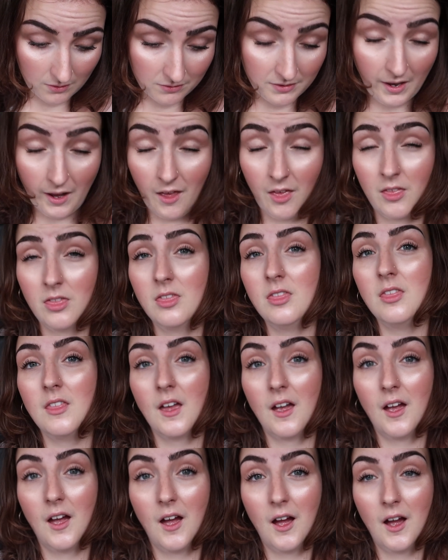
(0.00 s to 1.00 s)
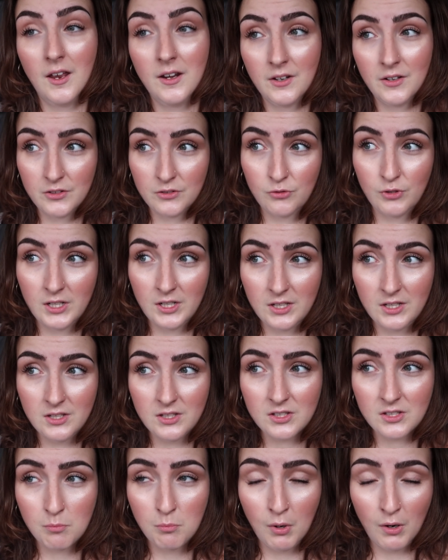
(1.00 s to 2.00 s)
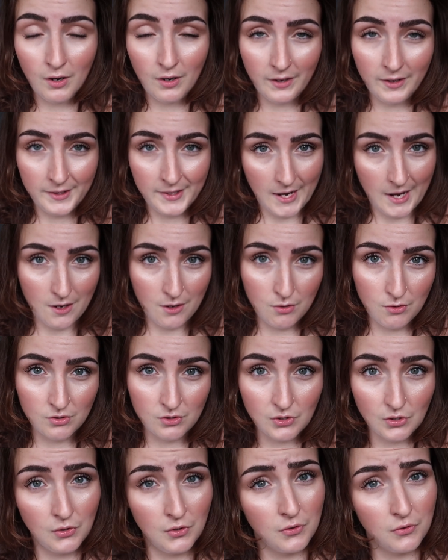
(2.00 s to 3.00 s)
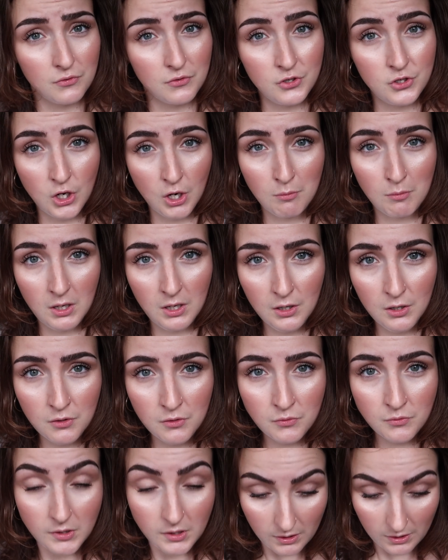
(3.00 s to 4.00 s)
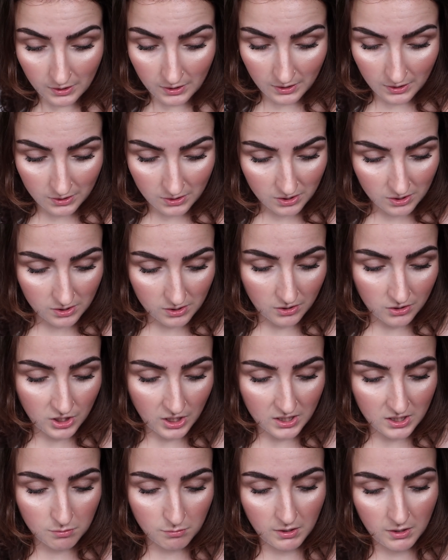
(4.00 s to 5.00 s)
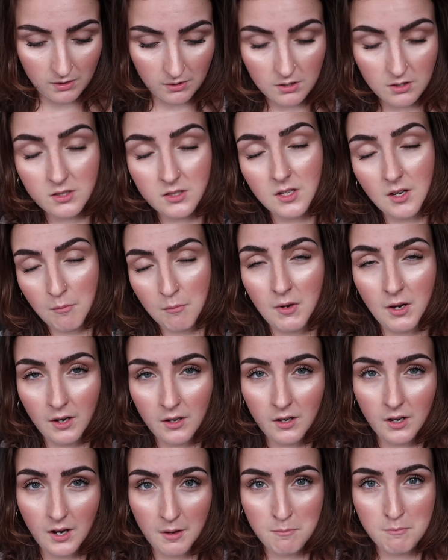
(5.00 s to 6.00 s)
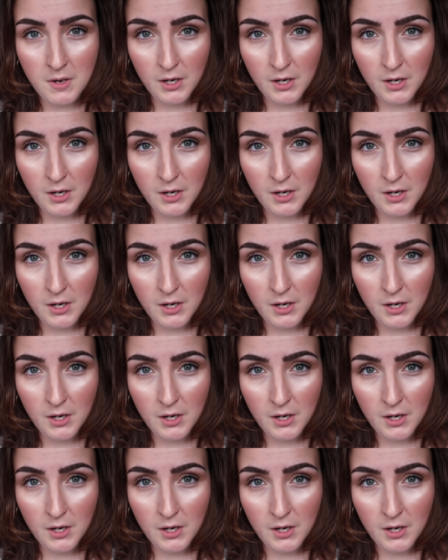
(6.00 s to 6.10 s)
Then another release by the house of Jo Malone. It's Jasmine, Sambac and